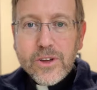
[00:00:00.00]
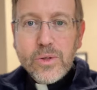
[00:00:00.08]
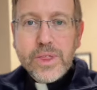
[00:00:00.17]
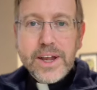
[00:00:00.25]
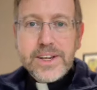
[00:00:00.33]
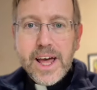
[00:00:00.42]
you
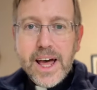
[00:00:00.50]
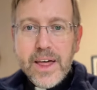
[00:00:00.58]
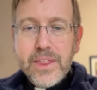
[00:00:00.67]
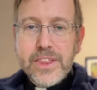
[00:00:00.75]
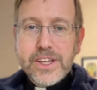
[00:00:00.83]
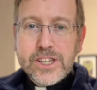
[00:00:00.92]

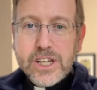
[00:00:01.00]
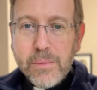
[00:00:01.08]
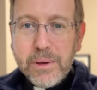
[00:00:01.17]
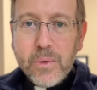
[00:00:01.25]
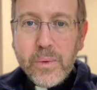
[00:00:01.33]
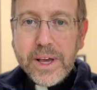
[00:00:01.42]
that this
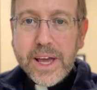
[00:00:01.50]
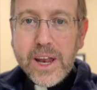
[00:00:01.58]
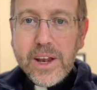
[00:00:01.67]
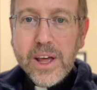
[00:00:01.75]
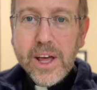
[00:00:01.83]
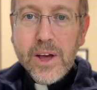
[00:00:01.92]
coming
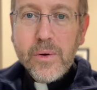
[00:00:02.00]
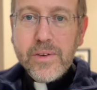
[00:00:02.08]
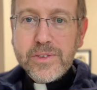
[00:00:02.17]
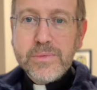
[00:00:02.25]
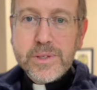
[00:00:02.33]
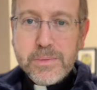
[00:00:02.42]
weekend, we have
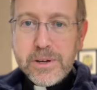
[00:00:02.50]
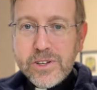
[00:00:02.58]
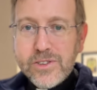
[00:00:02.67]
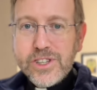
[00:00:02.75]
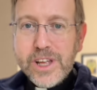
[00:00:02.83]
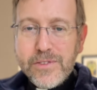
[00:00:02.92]
some
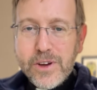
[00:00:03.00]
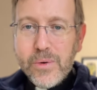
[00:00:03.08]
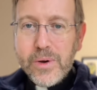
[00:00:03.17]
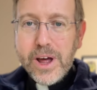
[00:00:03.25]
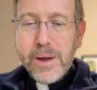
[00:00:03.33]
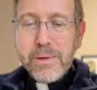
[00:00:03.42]
special stuff
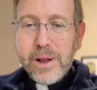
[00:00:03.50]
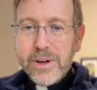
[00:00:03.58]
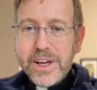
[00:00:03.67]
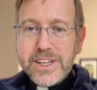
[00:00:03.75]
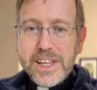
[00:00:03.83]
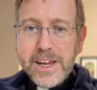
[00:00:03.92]
going on, but I'll
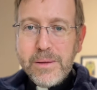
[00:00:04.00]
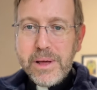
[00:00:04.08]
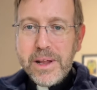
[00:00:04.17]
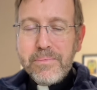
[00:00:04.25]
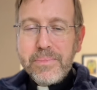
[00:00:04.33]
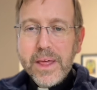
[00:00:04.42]
get to that in a
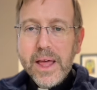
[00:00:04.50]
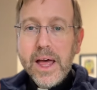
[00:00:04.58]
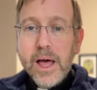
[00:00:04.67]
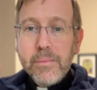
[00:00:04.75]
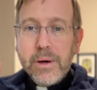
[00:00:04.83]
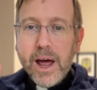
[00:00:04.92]
minute.
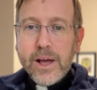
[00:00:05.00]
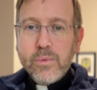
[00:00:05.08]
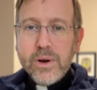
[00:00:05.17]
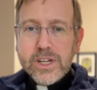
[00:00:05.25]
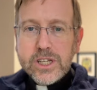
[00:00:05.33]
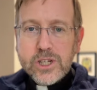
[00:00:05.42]
But I
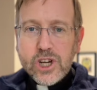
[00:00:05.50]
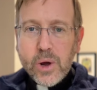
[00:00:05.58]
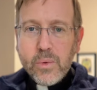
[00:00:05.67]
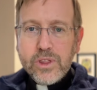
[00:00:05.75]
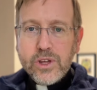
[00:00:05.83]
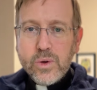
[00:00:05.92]
want to share
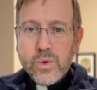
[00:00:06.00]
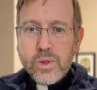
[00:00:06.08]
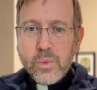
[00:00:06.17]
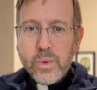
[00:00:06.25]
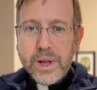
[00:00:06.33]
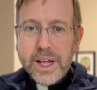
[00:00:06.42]
with you
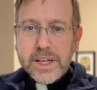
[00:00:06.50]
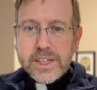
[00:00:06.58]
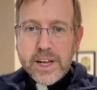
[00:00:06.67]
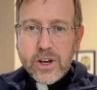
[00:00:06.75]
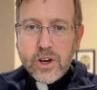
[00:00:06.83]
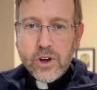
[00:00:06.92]
the readings
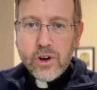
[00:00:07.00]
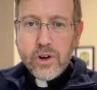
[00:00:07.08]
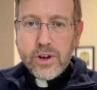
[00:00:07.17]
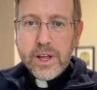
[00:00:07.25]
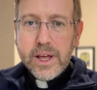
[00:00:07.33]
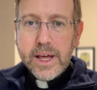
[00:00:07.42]
that
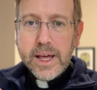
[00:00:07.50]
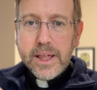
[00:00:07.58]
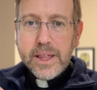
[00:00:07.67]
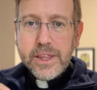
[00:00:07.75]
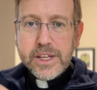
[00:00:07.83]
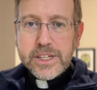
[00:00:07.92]
occurred
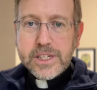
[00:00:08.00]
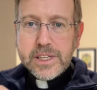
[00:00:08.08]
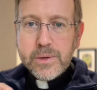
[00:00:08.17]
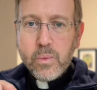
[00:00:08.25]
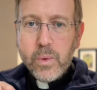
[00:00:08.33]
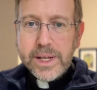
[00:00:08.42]
this
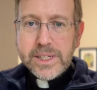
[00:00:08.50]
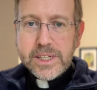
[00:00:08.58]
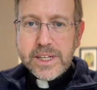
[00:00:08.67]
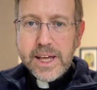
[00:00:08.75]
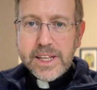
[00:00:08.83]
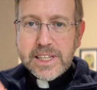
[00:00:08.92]

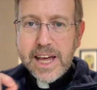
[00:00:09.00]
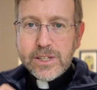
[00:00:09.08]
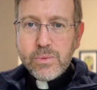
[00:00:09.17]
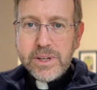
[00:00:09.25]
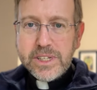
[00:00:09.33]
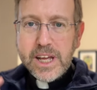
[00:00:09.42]
last
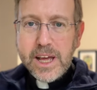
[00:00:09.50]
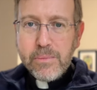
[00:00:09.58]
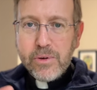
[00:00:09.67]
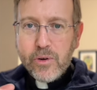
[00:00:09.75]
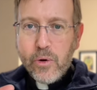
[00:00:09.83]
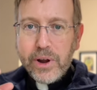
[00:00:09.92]
Wednesday. I'm
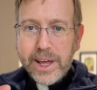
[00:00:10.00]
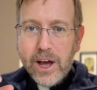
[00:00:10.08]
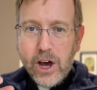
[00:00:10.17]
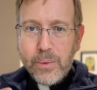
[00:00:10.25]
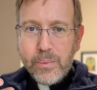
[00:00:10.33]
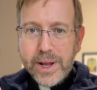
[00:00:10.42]
recording it
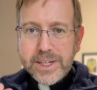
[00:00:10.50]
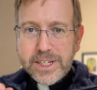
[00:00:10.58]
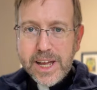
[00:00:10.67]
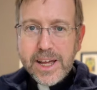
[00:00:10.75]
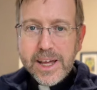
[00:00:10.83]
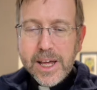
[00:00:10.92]
on
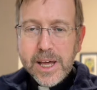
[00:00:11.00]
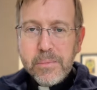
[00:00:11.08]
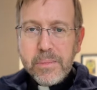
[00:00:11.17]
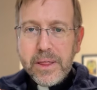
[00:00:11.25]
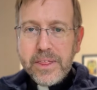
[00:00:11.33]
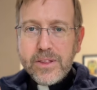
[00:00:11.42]
Wednesday,
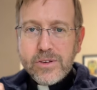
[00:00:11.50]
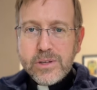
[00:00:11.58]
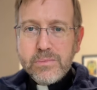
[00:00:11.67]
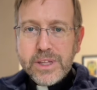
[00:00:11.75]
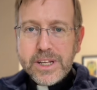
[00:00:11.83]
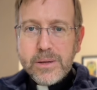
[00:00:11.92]
but I think there's
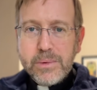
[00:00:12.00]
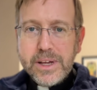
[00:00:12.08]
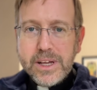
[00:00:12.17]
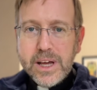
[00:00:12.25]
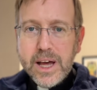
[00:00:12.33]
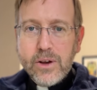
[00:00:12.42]
something to
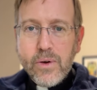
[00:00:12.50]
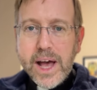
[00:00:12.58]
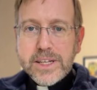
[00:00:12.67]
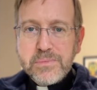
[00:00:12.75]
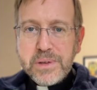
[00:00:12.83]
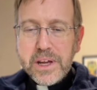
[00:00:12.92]
be
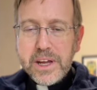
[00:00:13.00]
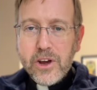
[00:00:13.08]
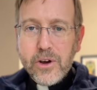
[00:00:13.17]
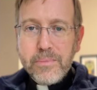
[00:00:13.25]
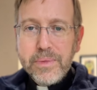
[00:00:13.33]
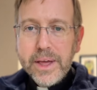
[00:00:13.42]
grasped
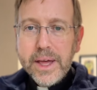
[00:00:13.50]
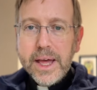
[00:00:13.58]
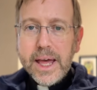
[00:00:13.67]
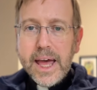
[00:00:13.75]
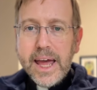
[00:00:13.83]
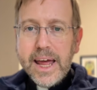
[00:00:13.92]
here.
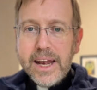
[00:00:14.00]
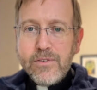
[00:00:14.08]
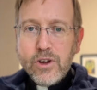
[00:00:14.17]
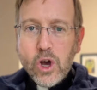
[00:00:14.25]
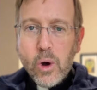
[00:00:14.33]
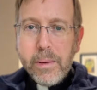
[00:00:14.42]
And if you
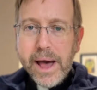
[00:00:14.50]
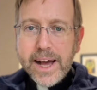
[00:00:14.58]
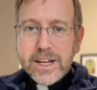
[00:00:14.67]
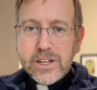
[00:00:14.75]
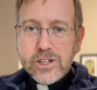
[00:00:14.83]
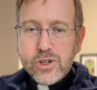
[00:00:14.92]
go
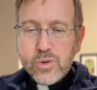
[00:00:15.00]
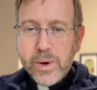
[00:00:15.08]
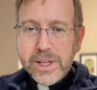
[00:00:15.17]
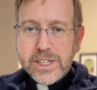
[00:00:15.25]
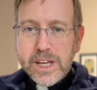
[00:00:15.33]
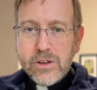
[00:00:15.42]
back to
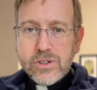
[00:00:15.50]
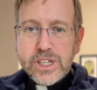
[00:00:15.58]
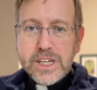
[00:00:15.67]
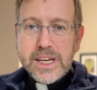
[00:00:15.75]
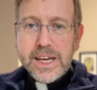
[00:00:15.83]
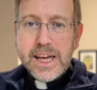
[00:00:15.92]
Wednesday, you'll
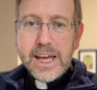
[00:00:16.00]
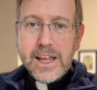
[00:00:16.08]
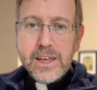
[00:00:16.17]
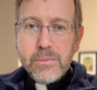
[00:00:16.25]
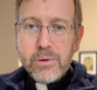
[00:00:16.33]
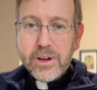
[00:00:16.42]
see
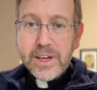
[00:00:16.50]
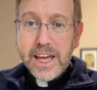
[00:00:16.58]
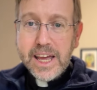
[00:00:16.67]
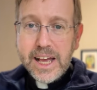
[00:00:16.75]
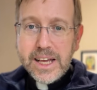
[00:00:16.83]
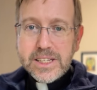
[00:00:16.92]
in the Book of
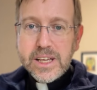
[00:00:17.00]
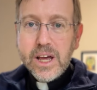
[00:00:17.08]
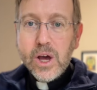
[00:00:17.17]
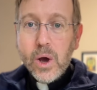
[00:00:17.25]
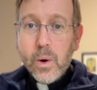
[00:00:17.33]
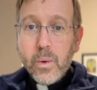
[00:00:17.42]
Kings
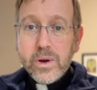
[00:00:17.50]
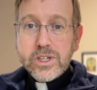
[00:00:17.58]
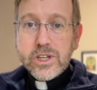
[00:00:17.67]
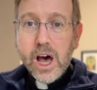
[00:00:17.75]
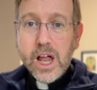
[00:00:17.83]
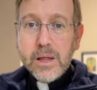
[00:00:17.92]
where
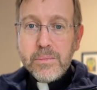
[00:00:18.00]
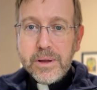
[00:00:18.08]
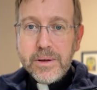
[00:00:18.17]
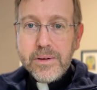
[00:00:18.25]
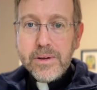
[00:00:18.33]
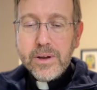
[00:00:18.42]

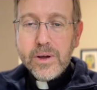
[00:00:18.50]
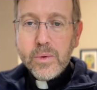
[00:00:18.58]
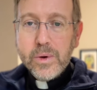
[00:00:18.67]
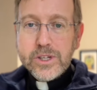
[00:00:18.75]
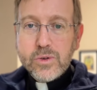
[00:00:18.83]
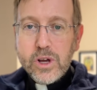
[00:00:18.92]
Solomon
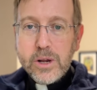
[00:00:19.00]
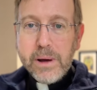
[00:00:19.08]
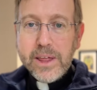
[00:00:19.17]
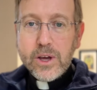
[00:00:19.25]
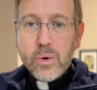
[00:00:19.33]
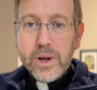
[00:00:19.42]
was greeted by
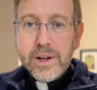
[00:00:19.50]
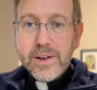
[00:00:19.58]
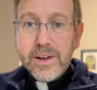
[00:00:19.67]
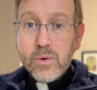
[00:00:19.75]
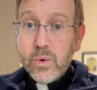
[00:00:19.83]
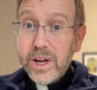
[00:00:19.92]
the
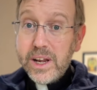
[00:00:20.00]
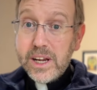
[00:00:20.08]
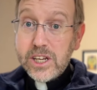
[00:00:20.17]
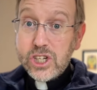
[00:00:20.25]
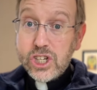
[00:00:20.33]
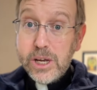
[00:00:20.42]
Queen
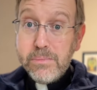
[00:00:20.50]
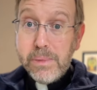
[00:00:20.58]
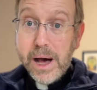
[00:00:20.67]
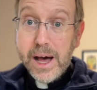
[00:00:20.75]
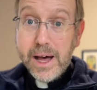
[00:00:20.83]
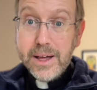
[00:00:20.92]

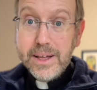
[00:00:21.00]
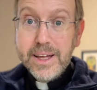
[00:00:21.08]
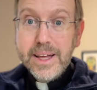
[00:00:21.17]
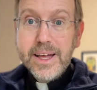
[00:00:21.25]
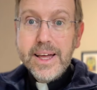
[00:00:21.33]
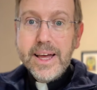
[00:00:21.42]
Sheba.
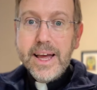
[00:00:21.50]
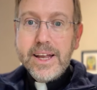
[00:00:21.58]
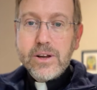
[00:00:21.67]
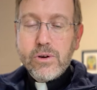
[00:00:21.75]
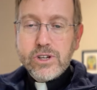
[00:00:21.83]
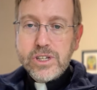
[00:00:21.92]
And of
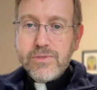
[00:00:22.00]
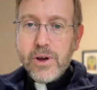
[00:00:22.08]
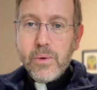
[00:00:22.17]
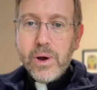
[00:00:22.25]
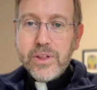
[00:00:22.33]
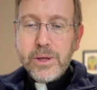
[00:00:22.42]
course, she's a very
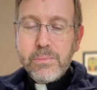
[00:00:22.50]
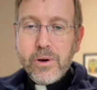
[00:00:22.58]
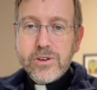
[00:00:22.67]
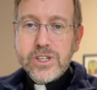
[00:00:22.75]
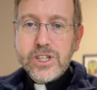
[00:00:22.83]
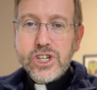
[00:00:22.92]
wealthy
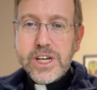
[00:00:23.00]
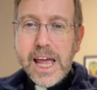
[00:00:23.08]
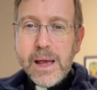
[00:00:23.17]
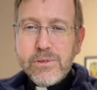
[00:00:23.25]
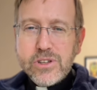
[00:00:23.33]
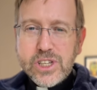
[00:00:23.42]
person. She
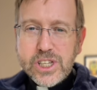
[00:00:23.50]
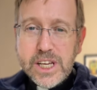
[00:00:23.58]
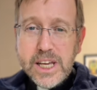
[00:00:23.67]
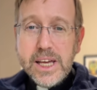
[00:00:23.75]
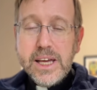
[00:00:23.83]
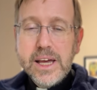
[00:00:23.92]
came to
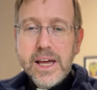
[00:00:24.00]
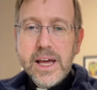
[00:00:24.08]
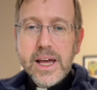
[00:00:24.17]
see